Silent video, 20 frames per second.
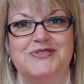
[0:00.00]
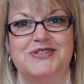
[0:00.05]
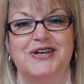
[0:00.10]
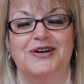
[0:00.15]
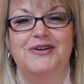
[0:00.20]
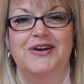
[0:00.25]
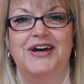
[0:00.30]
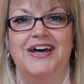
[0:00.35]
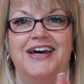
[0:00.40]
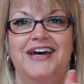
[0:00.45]

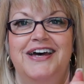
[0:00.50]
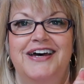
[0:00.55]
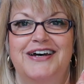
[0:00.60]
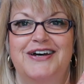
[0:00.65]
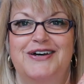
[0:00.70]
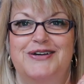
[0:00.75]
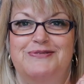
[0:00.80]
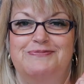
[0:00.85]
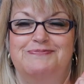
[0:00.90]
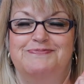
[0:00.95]
So
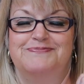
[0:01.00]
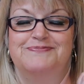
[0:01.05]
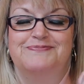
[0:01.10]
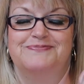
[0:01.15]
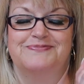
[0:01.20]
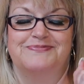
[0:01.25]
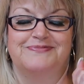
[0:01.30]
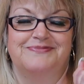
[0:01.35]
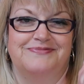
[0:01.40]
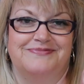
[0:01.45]

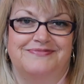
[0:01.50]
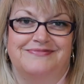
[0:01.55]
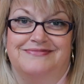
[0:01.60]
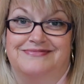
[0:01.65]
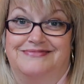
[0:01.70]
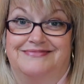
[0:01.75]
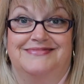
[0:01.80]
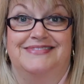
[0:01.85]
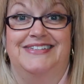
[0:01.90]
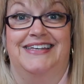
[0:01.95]

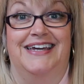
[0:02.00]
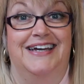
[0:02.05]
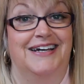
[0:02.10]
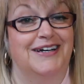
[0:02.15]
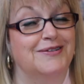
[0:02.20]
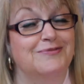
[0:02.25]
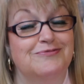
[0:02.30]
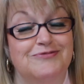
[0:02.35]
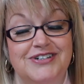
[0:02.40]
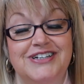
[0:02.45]

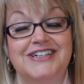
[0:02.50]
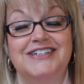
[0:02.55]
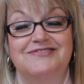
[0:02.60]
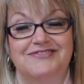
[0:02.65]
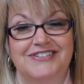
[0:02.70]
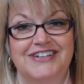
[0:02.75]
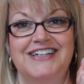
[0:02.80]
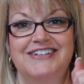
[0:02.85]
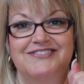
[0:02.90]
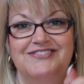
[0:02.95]
yeah, I'm
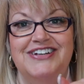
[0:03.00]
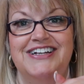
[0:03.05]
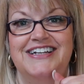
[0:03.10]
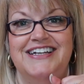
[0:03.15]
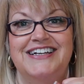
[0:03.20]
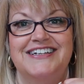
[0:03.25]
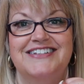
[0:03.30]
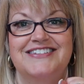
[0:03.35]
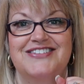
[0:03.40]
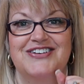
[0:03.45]

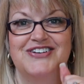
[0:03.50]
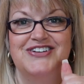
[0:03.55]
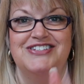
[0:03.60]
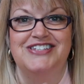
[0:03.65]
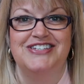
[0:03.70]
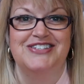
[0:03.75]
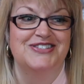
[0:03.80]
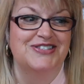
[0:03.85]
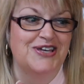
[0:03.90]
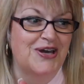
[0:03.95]
really
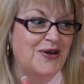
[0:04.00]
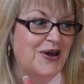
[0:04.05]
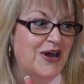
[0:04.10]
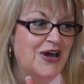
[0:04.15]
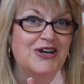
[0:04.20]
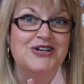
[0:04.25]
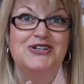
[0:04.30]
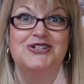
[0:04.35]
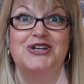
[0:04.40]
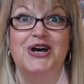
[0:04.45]
excited. So
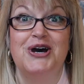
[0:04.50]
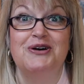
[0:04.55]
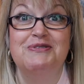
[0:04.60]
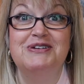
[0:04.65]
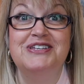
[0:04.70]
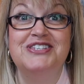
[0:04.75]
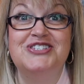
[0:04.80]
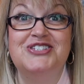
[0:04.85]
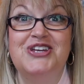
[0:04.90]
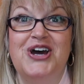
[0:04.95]
shall
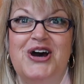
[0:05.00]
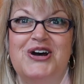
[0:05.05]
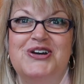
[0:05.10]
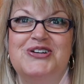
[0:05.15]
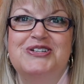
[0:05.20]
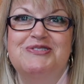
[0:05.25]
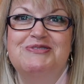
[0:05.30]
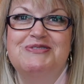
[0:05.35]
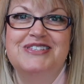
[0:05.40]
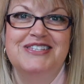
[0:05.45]
we
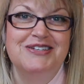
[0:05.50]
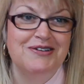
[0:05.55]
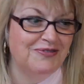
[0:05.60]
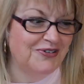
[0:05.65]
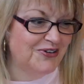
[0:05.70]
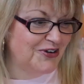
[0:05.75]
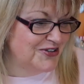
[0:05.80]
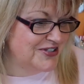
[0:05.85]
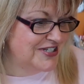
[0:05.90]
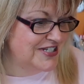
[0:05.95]
start? Shall we see what
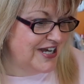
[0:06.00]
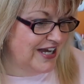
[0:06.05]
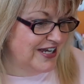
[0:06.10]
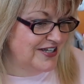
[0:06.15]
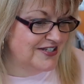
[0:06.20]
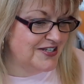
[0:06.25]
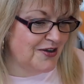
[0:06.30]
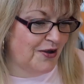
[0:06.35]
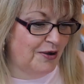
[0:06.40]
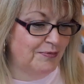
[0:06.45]
we've got
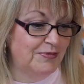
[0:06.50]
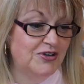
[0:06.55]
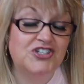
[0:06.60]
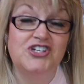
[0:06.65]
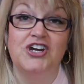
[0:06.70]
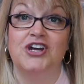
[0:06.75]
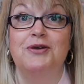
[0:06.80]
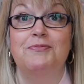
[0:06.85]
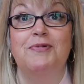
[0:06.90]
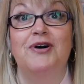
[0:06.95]
today? So I'm gonna
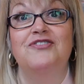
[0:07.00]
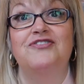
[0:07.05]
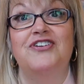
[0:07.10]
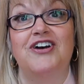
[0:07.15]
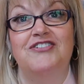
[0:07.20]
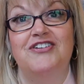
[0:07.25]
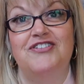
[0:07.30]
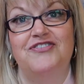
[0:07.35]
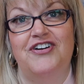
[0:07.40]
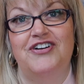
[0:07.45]
show you my
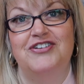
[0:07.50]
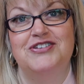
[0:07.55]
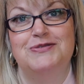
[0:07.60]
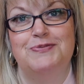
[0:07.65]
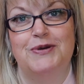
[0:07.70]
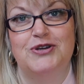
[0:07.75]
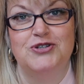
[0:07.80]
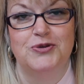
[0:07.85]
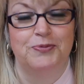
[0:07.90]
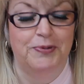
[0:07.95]
very
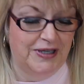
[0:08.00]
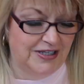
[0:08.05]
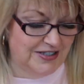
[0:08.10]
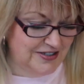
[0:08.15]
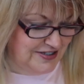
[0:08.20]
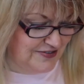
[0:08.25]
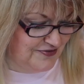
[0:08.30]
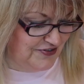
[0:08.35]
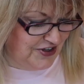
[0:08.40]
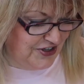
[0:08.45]
special
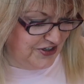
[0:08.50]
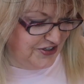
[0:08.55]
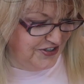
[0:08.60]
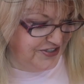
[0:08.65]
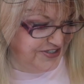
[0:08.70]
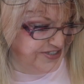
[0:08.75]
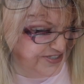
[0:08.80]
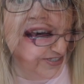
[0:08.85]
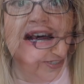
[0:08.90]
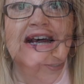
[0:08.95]
pins
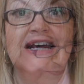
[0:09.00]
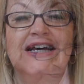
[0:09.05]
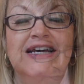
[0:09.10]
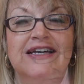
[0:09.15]
first.